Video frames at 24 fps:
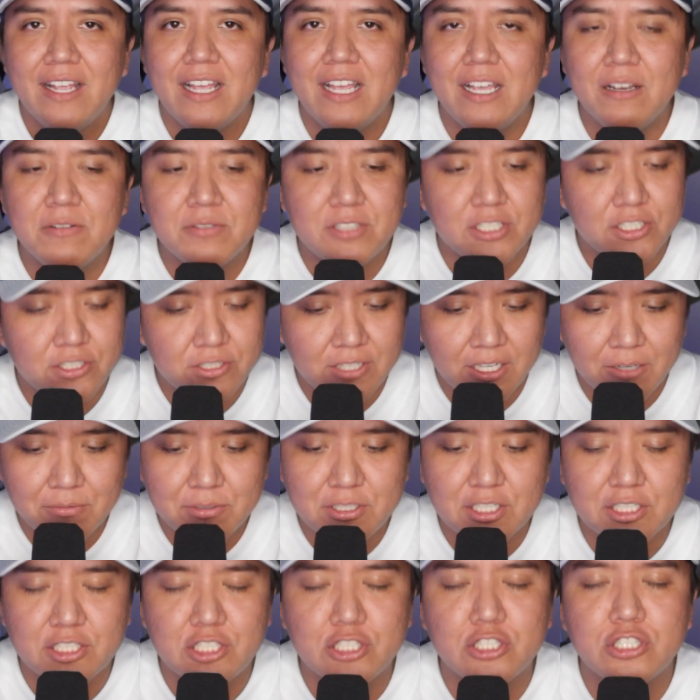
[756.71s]
It was
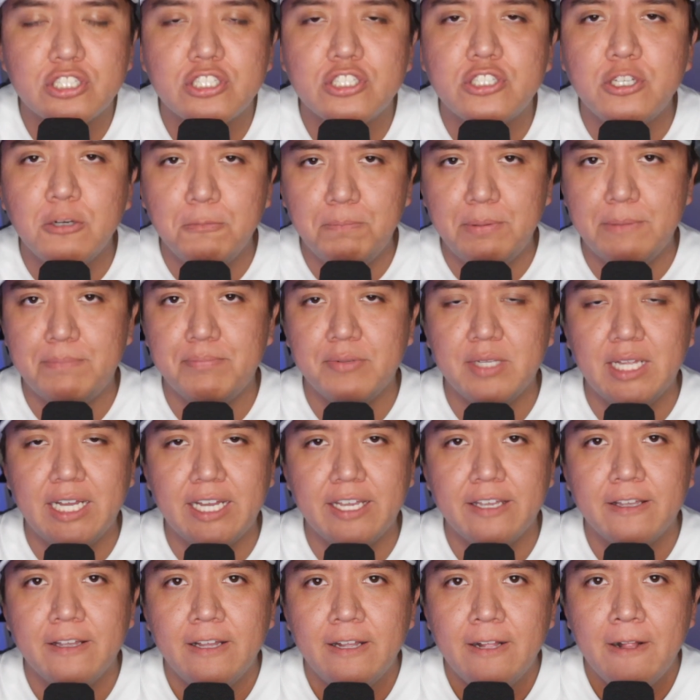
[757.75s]
a stupid
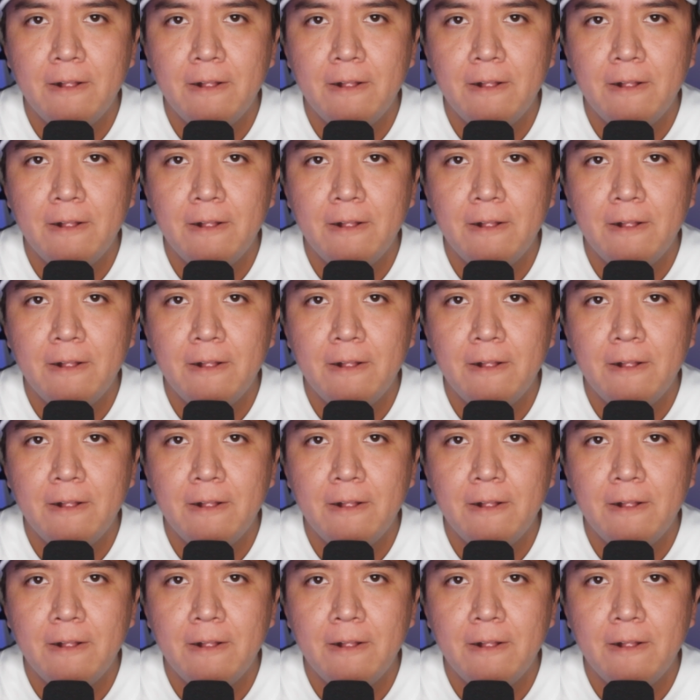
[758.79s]
play.